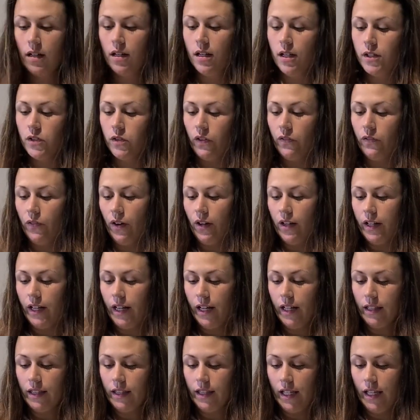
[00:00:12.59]
So we've already
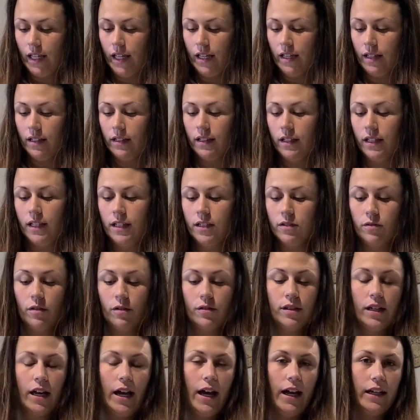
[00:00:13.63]
got the yeast rolls
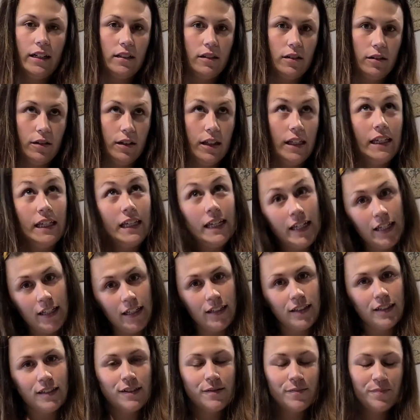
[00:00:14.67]
the
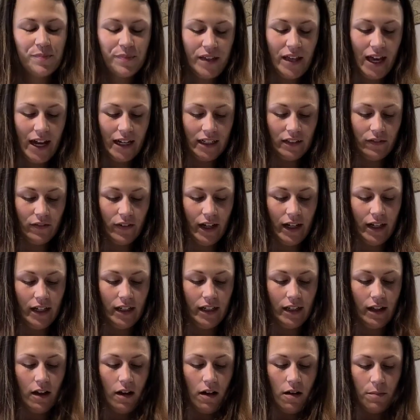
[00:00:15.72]
yeast activated in
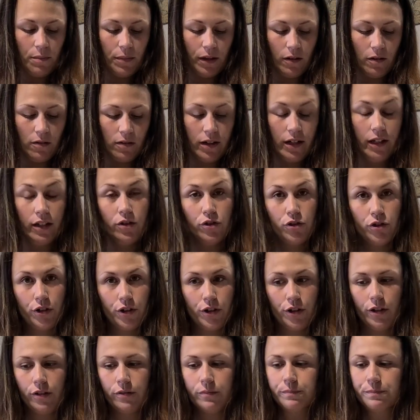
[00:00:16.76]
the hot milk and
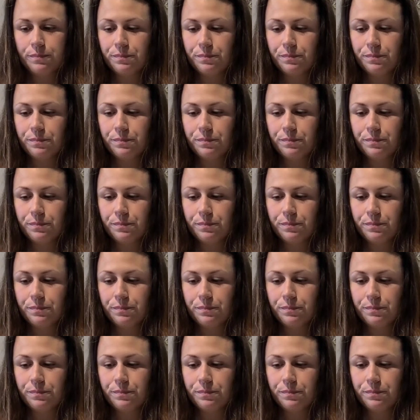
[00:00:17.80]
sugar.